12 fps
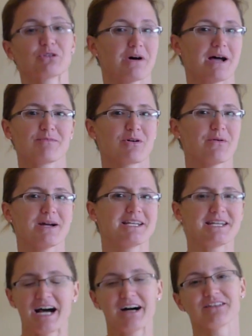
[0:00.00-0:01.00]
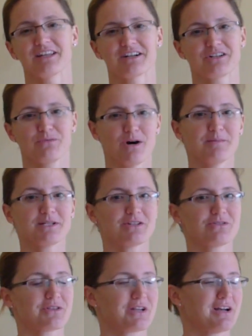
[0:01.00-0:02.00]
So I'm going down there to Wilmington,
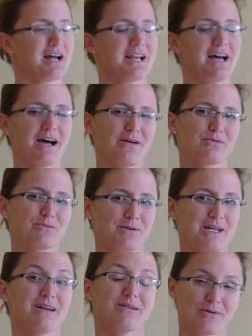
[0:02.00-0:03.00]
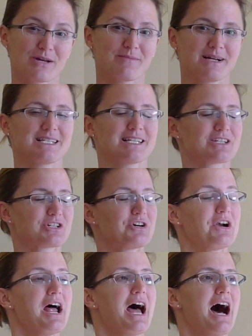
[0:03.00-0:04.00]
North Carolina. I will be with my
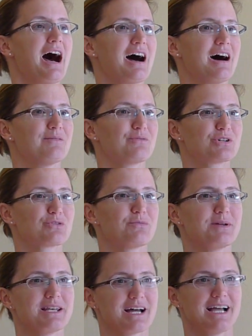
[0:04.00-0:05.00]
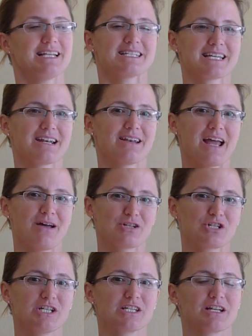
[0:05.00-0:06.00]
sister, which will be nice, and
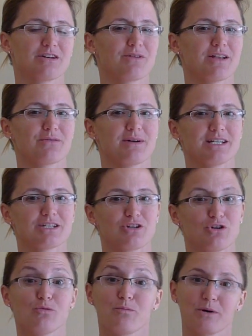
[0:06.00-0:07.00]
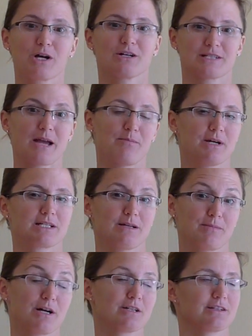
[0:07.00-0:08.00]
she's going to run the race too, because I picked
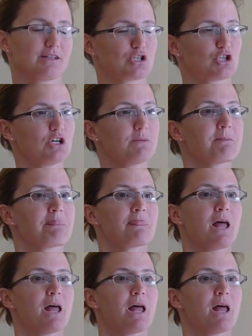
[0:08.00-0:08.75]
it because of the shirt.